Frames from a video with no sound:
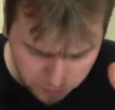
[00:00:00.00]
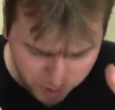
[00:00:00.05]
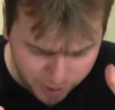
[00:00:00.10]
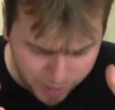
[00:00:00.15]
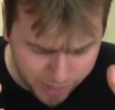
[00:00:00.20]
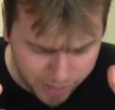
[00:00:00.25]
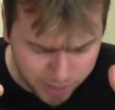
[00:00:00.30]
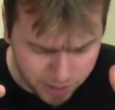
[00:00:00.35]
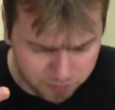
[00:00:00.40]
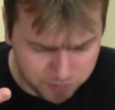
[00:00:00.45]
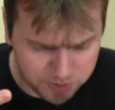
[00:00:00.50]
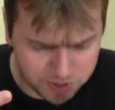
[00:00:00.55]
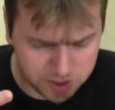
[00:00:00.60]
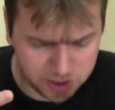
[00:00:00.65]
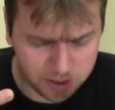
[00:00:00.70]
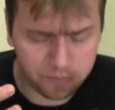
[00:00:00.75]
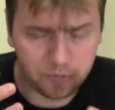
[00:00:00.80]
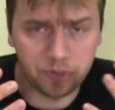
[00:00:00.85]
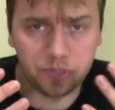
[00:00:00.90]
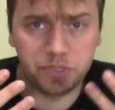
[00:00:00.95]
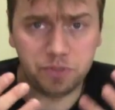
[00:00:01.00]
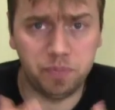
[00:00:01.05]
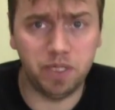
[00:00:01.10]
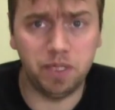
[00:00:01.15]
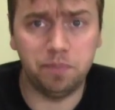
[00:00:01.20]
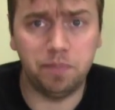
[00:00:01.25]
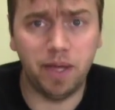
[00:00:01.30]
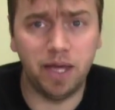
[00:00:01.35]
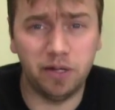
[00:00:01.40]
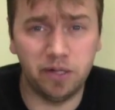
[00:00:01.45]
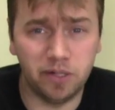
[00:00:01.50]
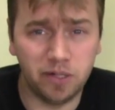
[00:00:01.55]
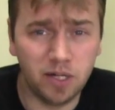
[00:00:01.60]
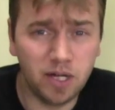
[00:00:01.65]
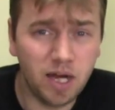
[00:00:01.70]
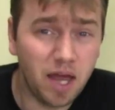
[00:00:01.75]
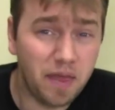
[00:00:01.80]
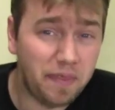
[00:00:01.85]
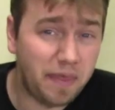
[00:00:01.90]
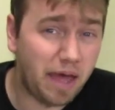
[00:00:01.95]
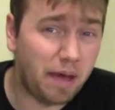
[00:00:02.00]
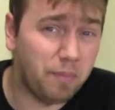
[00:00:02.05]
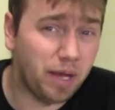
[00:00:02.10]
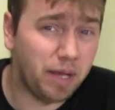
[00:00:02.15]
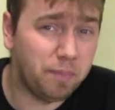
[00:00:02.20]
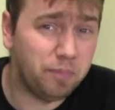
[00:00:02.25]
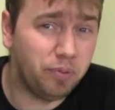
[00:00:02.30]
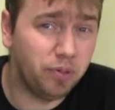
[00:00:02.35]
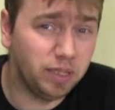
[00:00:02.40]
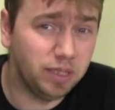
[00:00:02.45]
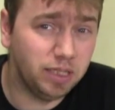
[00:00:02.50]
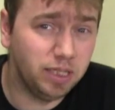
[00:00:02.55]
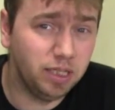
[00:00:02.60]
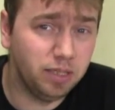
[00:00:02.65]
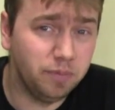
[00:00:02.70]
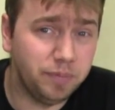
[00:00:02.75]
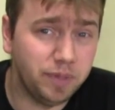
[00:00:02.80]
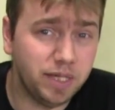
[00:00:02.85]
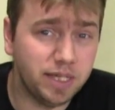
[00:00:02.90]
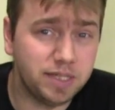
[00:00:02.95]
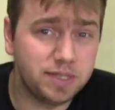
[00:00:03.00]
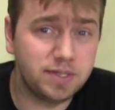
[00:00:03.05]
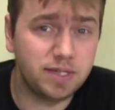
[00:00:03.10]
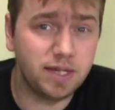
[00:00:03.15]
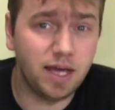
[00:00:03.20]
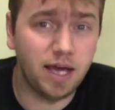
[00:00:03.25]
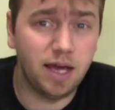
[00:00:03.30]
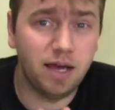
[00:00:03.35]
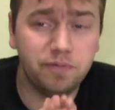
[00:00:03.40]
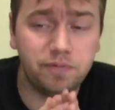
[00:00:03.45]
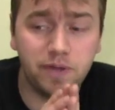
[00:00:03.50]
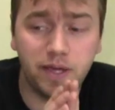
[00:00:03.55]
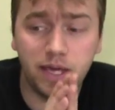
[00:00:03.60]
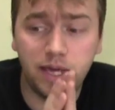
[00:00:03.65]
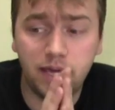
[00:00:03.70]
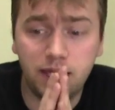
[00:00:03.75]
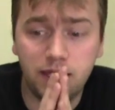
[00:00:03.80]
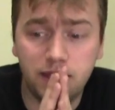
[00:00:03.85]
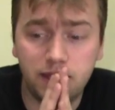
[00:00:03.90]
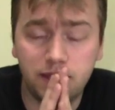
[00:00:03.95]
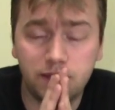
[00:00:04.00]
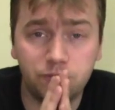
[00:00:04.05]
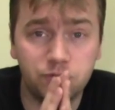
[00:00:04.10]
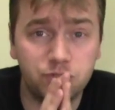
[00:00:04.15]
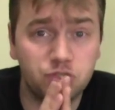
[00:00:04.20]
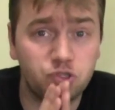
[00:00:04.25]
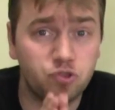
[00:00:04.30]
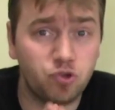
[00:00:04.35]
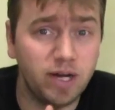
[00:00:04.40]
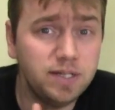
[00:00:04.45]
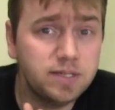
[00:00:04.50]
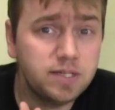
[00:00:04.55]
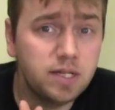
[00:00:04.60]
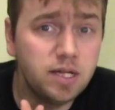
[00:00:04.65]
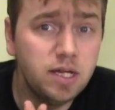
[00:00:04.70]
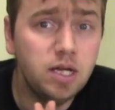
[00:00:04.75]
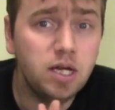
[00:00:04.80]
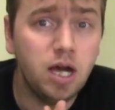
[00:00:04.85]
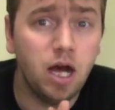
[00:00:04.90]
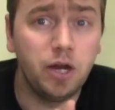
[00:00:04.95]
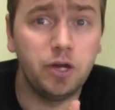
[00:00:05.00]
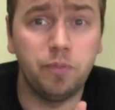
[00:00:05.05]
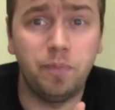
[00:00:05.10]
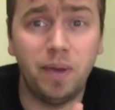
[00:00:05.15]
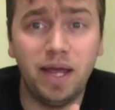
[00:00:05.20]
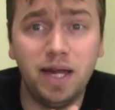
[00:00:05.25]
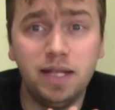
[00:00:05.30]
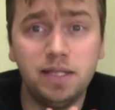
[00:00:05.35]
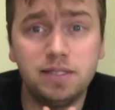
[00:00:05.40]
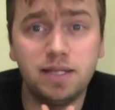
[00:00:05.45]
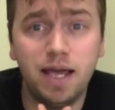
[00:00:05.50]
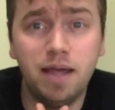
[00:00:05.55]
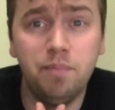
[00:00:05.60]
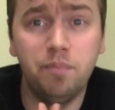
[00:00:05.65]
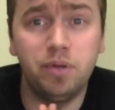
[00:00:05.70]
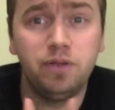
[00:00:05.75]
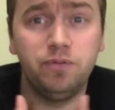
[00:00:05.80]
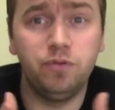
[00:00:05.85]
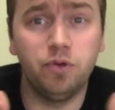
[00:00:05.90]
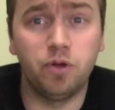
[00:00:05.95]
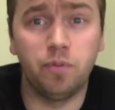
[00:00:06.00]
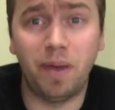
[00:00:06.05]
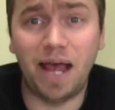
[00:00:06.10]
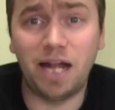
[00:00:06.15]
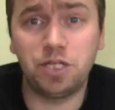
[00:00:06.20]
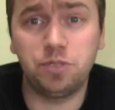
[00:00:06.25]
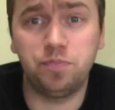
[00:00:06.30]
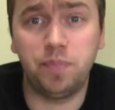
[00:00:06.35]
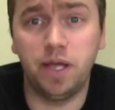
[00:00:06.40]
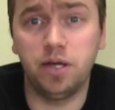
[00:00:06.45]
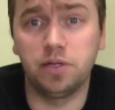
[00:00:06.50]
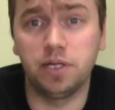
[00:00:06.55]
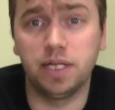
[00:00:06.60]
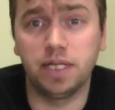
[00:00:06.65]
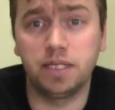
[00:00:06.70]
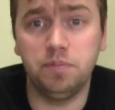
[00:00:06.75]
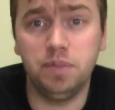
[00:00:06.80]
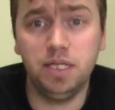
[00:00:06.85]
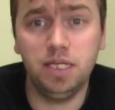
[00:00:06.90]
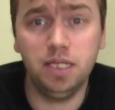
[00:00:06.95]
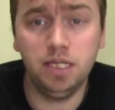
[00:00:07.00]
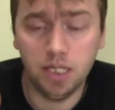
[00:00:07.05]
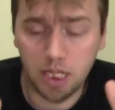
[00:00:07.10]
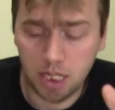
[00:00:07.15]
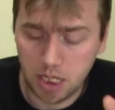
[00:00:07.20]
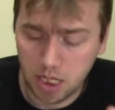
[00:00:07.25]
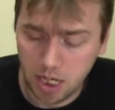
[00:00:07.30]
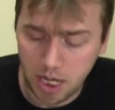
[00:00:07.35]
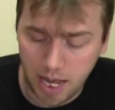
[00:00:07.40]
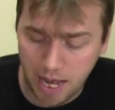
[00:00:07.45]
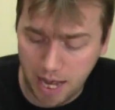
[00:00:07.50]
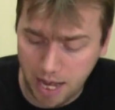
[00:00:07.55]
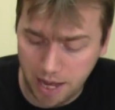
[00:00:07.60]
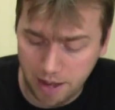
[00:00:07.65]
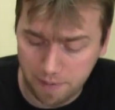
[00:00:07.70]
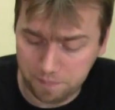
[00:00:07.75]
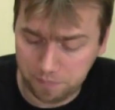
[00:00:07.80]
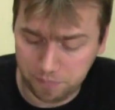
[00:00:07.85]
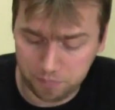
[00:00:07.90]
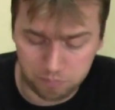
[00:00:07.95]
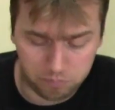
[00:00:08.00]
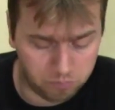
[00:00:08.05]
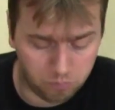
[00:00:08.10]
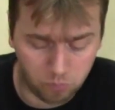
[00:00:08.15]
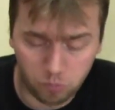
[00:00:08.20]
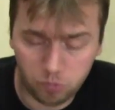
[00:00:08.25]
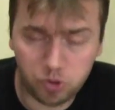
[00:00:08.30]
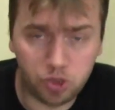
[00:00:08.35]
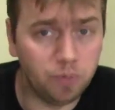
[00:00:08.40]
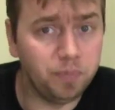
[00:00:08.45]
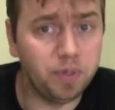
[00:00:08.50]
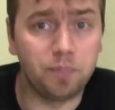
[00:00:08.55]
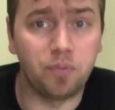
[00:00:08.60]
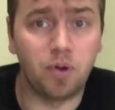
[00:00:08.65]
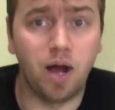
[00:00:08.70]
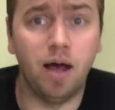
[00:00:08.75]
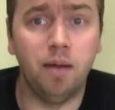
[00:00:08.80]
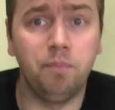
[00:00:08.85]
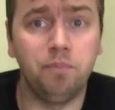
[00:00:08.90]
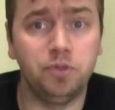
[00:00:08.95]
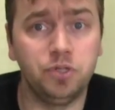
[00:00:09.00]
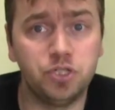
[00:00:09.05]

And obviously, if you're a speed painter, that might put a little bit of a restraint on your painting time. But if you're a batch painter like me, shouldn't be a problem.